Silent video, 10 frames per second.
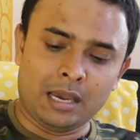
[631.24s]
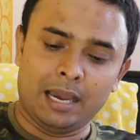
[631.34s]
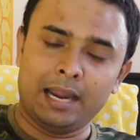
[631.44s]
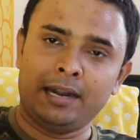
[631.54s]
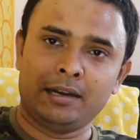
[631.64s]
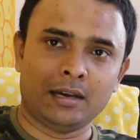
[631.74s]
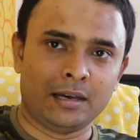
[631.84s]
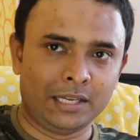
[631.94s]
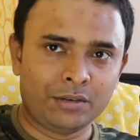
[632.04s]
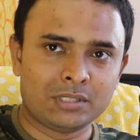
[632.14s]
And
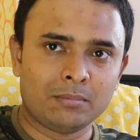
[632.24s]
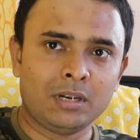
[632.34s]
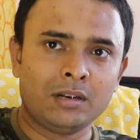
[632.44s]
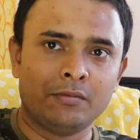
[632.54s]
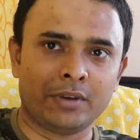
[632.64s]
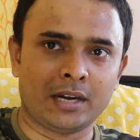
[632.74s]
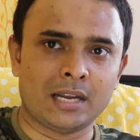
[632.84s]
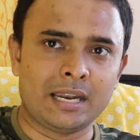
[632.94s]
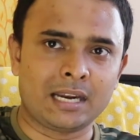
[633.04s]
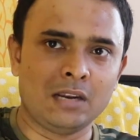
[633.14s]
reusable, we can
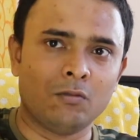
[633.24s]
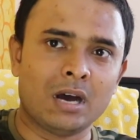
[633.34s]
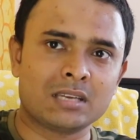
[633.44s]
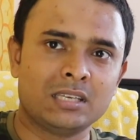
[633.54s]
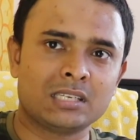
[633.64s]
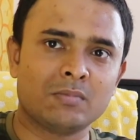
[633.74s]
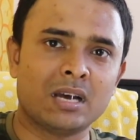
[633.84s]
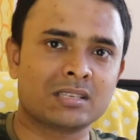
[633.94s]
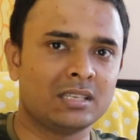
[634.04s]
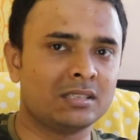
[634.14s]
directly wash this
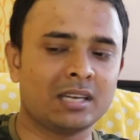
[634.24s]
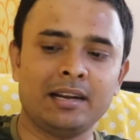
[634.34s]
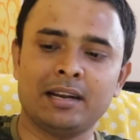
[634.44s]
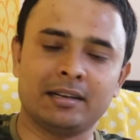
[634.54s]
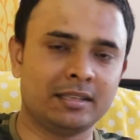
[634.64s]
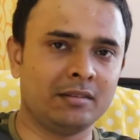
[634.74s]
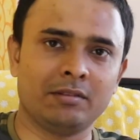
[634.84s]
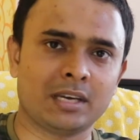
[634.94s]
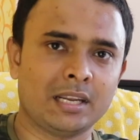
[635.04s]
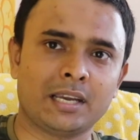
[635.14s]
mask inside and then
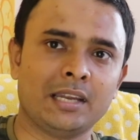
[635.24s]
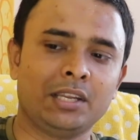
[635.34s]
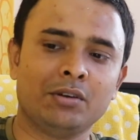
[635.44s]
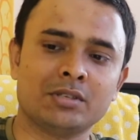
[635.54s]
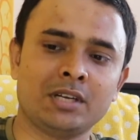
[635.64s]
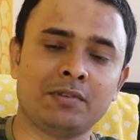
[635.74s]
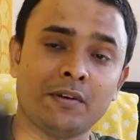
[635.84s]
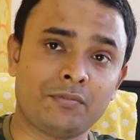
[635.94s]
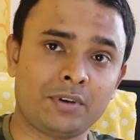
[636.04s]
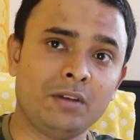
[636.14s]
we can again use it.
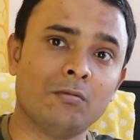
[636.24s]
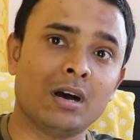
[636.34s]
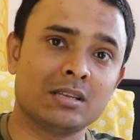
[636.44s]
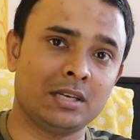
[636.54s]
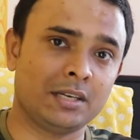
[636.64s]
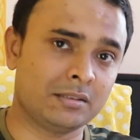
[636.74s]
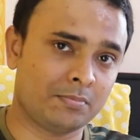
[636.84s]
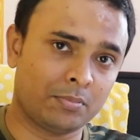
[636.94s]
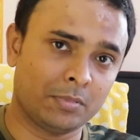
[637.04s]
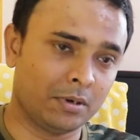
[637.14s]
50 wash it is
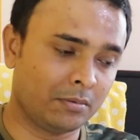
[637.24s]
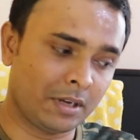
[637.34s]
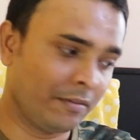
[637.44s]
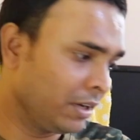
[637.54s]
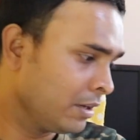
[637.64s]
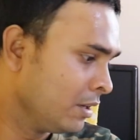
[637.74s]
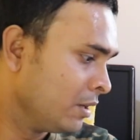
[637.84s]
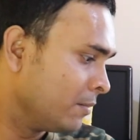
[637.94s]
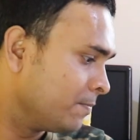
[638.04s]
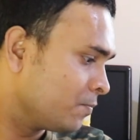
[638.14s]
giving.
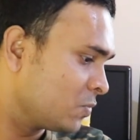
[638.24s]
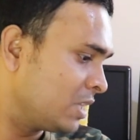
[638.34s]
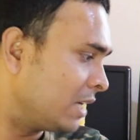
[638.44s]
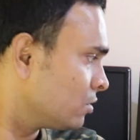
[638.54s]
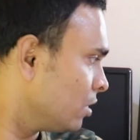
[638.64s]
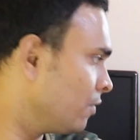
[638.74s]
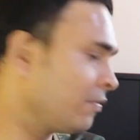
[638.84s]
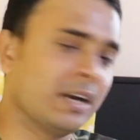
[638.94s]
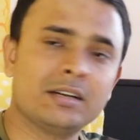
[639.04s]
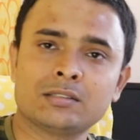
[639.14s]
That's all,
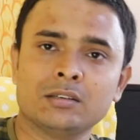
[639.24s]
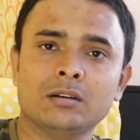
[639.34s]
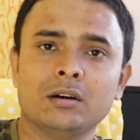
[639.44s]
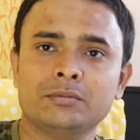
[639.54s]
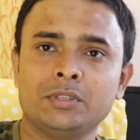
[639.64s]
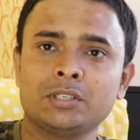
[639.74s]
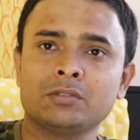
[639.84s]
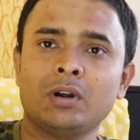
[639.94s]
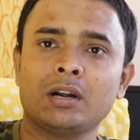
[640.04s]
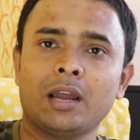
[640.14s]
friends. So this
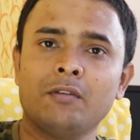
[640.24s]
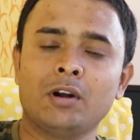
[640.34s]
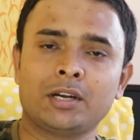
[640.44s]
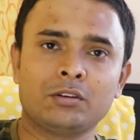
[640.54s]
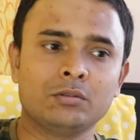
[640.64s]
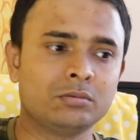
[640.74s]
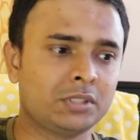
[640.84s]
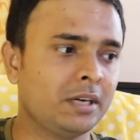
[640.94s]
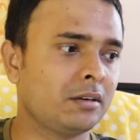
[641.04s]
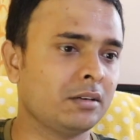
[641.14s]
is what I wanted to
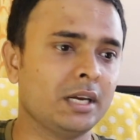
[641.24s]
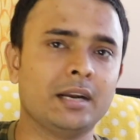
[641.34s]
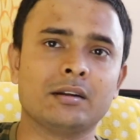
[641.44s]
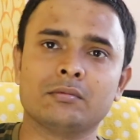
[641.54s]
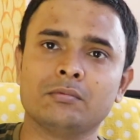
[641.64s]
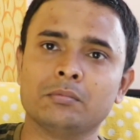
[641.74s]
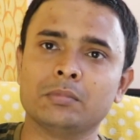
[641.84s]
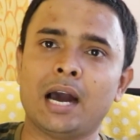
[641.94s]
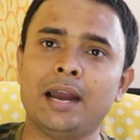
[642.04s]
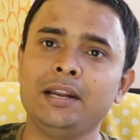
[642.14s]
share,
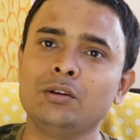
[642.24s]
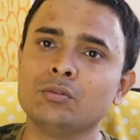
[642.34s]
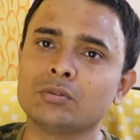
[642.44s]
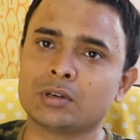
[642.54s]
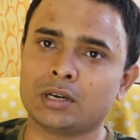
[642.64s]
and I do